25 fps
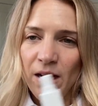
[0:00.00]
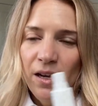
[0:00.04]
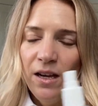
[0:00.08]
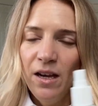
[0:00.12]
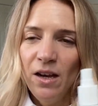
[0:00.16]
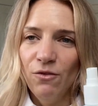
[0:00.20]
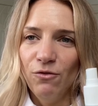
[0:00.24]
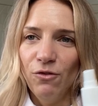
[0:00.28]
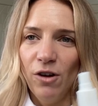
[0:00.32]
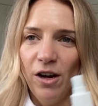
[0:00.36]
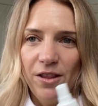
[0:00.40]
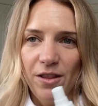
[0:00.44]

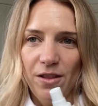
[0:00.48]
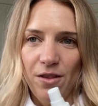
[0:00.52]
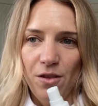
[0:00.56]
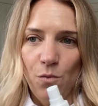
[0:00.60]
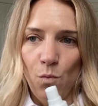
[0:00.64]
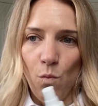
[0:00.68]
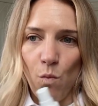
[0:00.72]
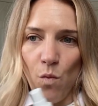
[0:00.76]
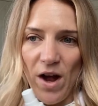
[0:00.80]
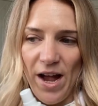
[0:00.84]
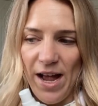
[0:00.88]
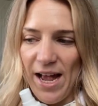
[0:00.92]
rather
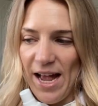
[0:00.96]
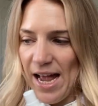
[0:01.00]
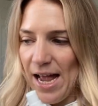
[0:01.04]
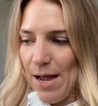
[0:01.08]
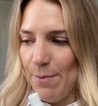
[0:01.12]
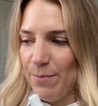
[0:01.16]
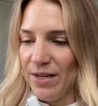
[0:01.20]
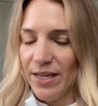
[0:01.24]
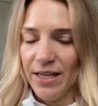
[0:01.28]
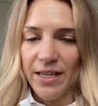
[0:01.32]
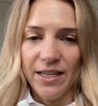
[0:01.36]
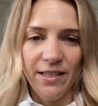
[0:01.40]
than wet hair,
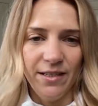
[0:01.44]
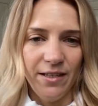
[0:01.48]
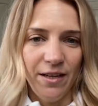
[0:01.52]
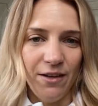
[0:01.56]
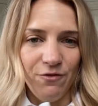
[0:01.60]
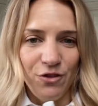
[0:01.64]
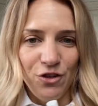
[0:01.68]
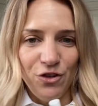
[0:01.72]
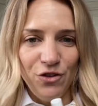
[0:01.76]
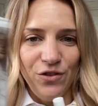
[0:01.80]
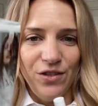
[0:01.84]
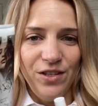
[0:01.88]
because I've
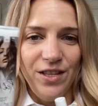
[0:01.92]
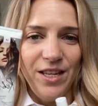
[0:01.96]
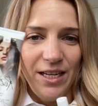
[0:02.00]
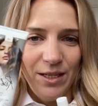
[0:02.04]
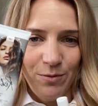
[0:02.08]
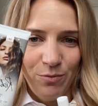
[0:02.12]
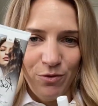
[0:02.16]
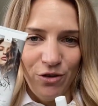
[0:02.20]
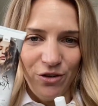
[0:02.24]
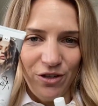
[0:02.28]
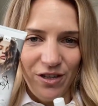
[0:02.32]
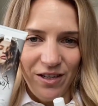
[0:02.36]
used this
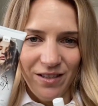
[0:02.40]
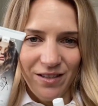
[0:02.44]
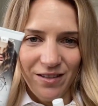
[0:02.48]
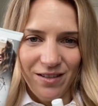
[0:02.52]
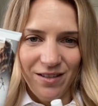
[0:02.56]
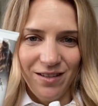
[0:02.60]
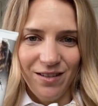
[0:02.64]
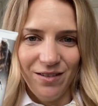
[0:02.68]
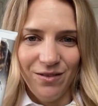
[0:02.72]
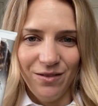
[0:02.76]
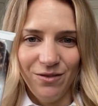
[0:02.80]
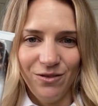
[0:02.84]

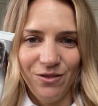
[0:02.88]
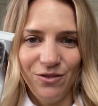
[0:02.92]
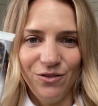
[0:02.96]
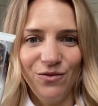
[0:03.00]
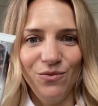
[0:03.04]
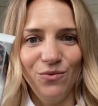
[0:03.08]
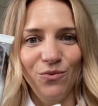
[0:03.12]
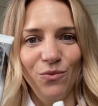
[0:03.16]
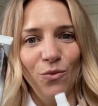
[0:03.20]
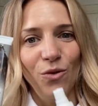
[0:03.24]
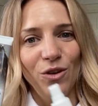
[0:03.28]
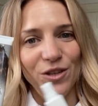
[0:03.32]
product
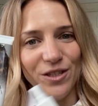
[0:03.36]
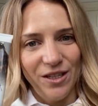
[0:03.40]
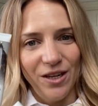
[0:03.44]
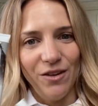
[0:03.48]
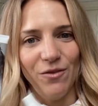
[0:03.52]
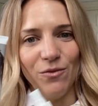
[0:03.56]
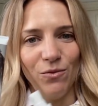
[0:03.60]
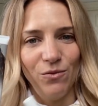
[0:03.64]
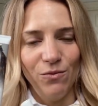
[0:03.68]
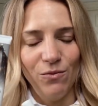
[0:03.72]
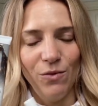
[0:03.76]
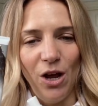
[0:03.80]
once
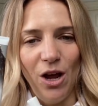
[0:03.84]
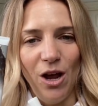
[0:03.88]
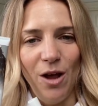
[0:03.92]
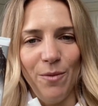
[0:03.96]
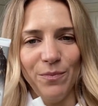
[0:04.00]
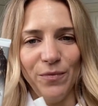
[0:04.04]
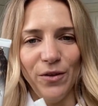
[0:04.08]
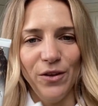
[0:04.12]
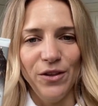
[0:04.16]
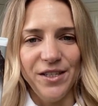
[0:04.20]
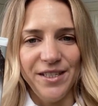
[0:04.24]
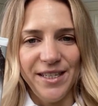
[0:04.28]
I've
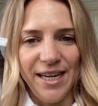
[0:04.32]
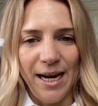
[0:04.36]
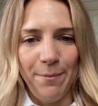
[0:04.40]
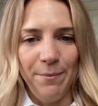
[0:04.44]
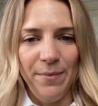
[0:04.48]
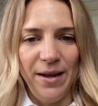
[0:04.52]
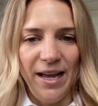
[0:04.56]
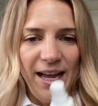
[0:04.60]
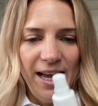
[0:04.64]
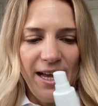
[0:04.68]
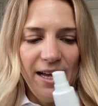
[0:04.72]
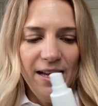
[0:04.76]
on the damp
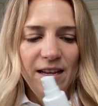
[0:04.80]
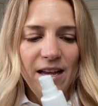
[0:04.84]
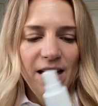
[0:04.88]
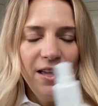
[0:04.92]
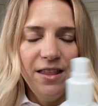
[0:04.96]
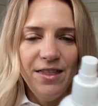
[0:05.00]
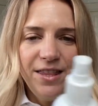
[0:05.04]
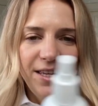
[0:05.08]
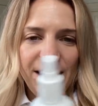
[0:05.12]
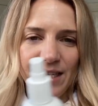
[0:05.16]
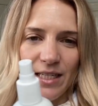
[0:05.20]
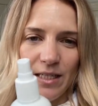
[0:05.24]
hair.
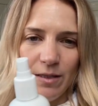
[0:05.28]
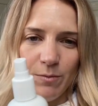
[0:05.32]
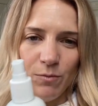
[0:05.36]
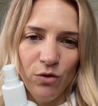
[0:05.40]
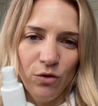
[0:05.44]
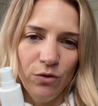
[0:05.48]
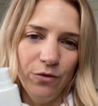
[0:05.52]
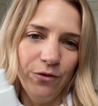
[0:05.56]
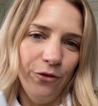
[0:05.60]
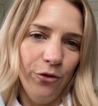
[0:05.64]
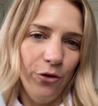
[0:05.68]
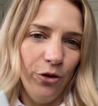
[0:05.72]
This is
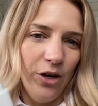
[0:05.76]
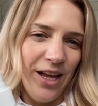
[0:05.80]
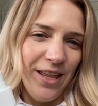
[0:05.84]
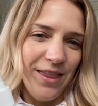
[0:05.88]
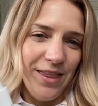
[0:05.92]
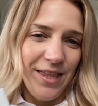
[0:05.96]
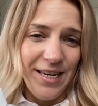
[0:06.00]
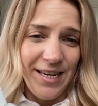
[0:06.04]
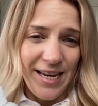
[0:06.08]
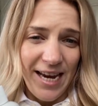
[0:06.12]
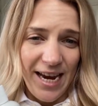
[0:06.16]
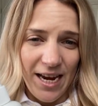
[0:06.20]
more for like
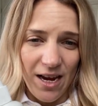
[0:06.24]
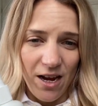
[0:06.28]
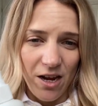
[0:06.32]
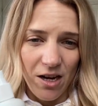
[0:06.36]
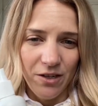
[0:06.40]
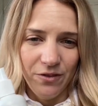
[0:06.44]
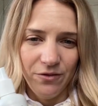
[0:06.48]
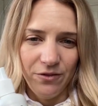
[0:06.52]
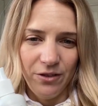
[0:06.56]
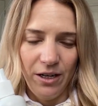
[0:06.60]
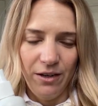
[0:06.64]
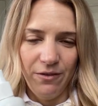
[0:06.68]
the day
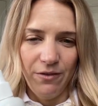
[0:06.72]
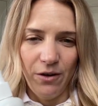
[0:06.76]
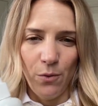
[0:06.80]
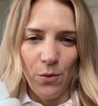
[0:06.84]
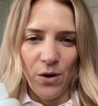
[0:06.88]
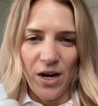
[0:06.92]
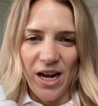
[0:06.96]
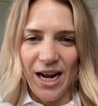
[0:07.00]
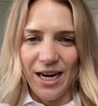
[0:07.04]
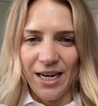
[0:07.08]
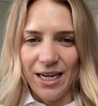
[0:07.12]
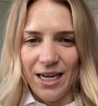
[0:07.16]
after, if I
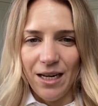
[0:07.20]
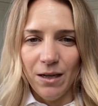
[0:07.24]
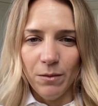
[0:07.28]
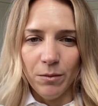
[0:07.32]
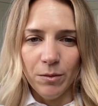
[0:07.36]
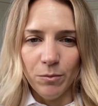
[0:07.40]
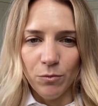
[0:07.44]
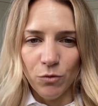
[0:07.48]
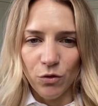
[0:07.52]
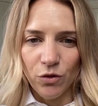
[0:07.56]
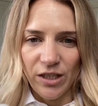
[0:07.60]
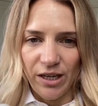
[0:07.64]
want to add a little
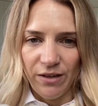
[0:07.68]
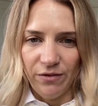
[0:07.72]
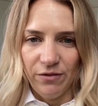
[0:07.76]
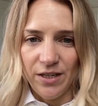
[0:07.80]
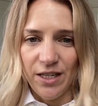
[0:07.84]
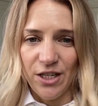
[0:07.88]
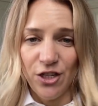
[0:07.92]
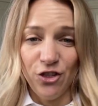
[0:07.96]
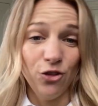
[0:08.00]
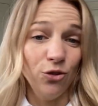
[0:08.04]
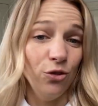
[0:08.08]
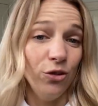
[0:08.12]
bit more
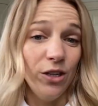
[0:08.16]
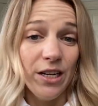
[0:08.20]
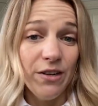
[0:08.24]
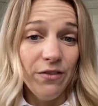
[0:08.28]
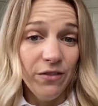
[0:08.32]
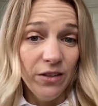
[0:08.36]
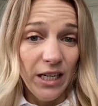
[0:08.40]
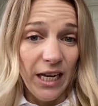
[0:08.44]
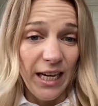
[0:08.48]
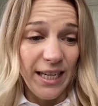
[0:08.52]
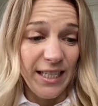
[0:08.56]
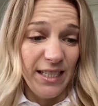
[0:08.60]
definition, or
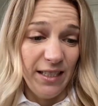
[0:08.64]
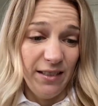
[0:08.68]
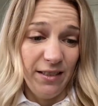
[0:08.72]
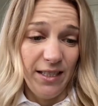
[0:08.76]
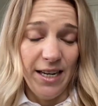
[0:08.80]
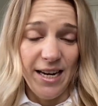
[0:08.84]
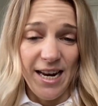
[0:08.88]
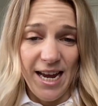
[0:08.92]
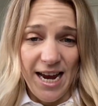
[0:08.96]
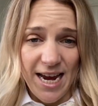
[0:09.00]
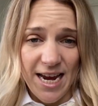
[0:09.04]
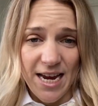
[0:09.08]
even like
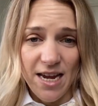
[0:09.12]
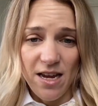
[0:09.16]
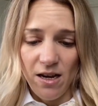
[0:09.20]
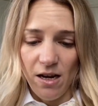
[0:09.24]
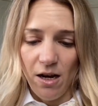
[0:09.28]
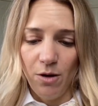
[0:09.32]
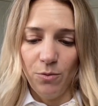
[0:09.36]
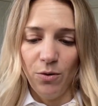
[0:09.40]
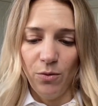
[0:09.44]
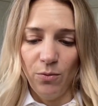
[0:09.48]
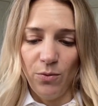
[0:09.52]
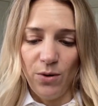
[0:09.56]
today
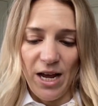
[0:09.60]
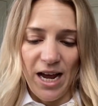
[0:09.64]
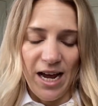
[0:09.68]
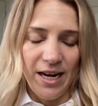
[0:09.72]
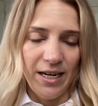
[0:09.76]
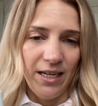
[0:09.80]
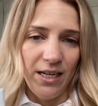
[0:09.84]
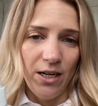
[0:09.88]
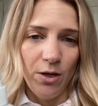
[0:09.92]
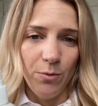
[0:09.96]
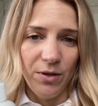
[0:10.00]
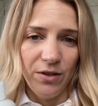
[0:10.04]
I'll probably add a
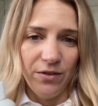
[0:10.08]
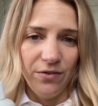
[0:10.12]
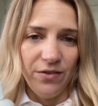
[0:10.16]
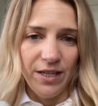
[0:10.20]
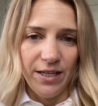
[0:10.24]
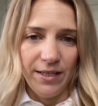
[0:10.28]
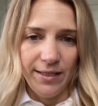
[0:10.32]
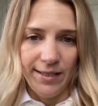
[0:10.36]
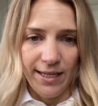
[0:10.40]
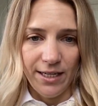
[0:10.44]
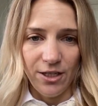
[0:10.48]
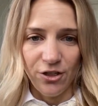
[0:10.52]
little bit of
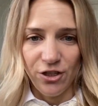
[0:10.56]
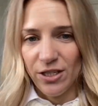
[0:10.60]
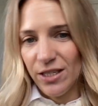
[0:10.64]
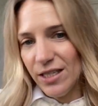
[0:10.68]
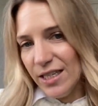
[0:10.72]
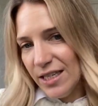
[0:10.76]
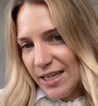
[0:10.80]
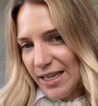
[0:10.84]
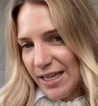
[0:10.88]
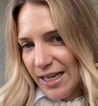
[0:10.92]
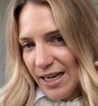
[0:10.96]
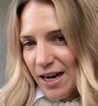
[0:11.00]
this in just
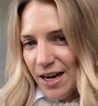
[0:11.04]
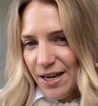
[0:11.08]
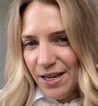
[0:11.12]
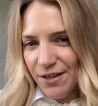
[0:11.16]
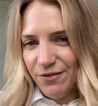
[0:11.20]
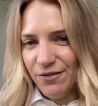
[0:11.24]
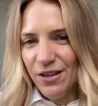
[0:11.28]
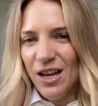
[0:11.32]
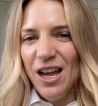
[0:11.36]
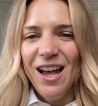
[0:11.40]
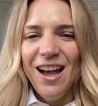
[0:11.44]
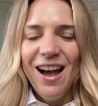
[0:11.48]
to kind
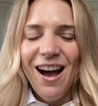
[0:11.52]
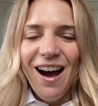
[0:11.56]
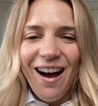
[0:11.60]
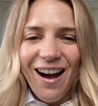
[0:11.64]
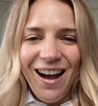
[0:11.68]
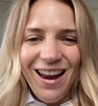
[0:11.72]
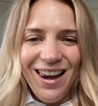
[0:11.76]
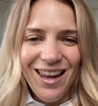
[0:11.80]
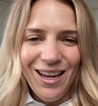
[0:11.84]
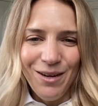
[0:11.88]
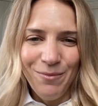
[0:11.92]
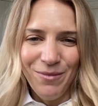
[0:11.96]
of, I
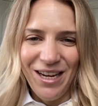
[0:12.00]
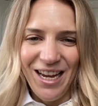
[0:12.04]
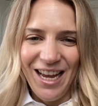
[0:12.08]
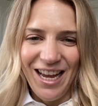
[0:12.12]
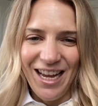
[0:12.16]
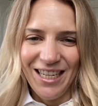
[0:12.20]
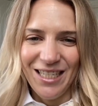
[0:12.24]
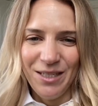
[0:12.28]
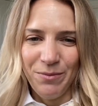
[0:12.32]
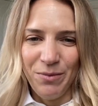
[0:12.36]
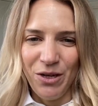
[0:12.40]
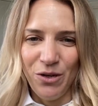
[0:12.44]
like my
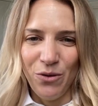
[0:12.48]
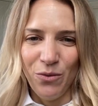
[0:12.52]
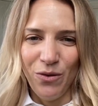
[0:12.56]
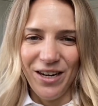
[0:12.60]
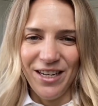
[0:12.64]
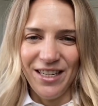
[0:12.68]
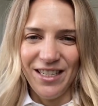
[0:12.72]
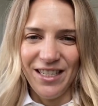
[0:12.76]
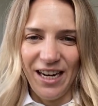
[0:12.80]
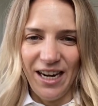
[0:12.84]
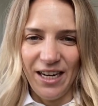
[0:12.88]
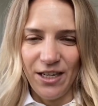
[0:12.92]
hair to be
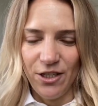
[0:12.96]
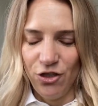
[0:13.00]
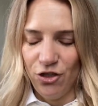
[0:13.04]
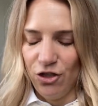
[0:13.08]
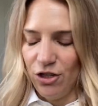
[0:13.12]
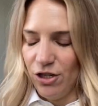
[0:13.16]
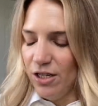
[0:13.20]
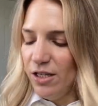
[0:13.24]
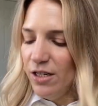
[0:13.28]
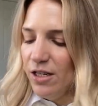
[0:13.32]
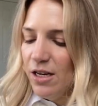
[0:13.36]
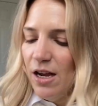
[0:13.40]
quite
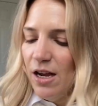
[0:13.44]
textured,